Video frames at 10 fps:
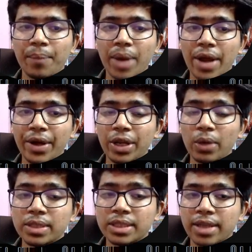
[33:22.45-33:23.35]
priority
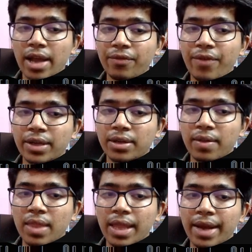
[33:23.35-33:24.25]
queue, stack,
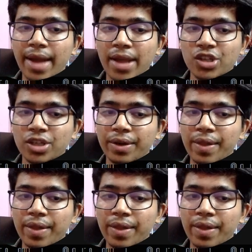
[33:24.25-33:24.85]
vector, set, HashSet,